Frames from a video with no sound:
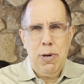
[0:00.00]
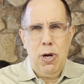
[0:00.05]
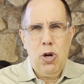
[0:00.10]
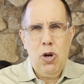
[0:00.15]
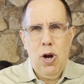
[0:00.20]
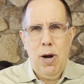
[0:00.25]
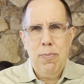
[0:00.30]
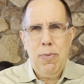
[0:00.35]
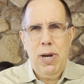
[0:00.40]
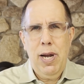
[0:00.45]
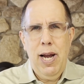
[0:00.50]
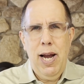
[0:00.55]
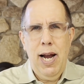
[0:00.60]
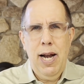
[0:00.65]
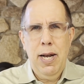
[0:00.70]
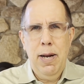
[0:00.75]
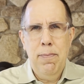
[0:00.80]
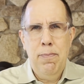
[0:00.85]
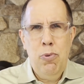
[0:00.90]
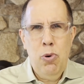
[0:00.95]
and
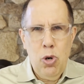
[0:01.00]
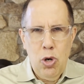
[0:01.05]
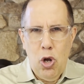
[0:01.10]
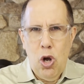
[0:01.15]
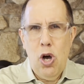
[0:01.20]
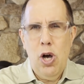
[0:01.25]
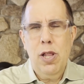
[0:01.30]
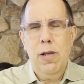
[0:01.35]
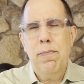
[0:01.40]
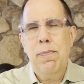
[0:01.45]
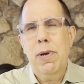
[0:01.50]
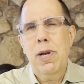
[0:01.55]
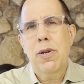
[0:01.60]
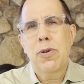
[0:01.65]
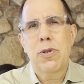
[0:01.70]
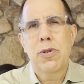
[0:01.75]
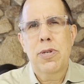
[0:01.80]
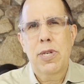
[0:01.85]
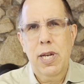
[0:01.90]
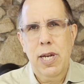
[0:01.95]
comprehend and put all the
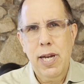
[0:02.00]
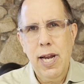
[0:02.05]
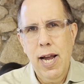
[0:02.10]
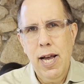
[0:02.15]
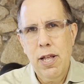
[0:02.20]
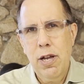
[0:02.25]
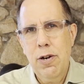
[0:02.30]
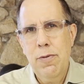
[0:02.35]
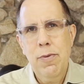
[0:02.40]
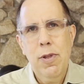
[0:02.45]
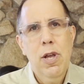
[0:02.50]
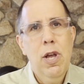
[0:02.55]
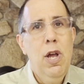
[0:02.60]
pieces together.